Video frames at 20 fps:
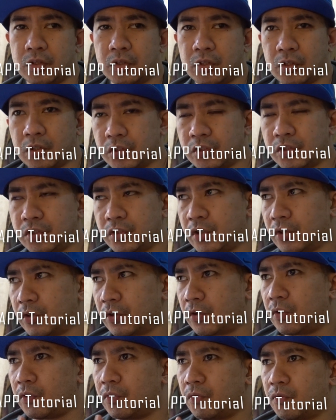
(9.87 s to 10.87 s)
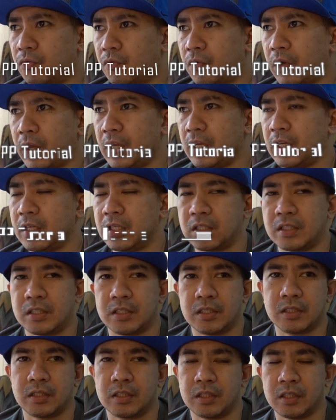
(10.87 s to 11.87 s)
turns your
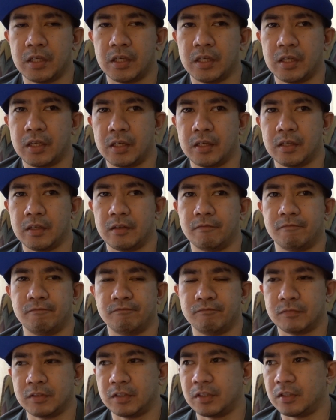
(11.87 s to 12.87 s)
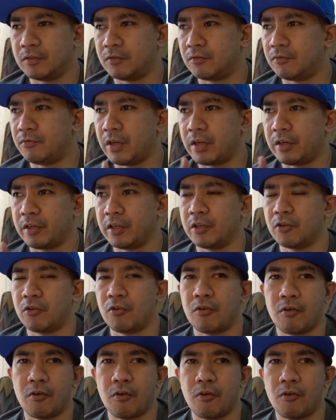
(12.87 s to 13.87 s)
face in a very
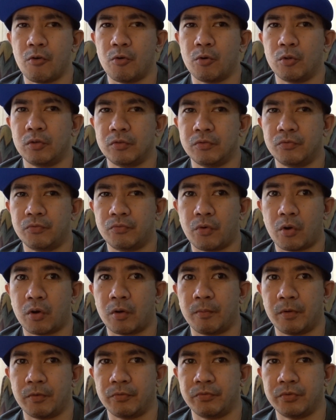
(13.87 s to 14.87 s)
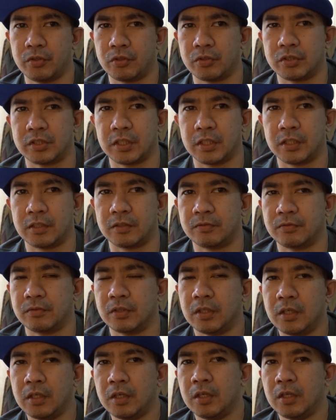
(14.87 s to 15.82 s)
old form of yourself.